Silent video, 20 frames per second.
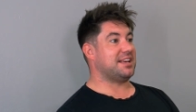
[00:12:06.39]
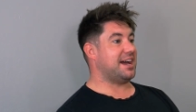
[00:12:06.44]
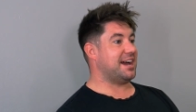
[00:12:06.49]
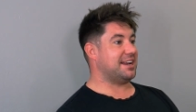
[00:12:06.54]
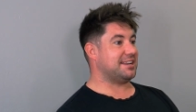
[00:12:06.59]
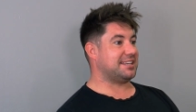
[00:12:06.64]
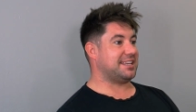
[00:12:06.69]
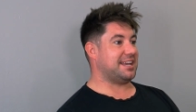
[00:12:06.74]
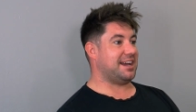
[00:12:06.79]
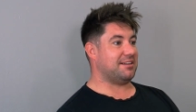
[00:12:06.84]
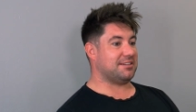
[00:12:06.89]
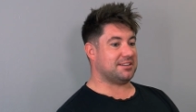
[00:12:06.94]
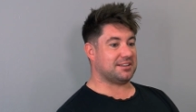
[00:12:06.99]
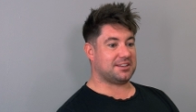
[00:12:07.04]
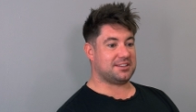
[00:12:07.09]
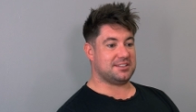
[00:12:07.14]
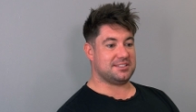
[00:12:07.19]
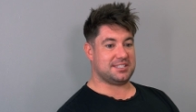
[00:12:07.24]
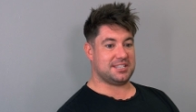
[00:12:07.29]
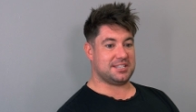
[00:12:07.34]
that ad account
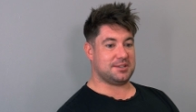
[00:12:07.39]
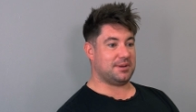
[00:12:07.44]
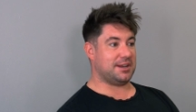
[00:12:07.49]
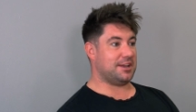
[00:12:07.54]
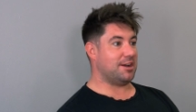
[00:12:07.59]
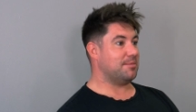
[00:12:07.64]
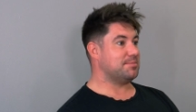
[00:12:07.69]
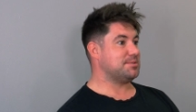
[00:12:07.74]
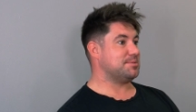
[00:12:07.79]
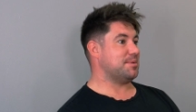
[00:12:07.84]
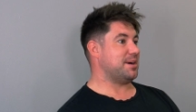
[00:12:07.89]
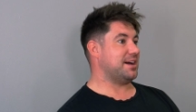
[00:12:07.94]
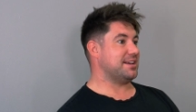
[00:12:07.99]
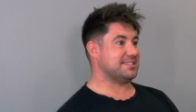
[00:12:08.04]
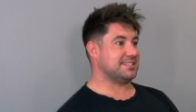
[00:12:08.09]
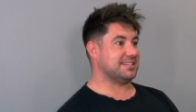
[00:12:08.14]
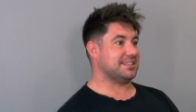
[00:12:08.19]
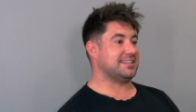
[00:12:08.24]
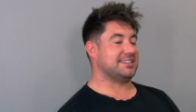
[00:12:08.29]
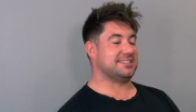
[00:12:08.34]
and continually
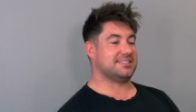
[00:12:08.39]
optimizing,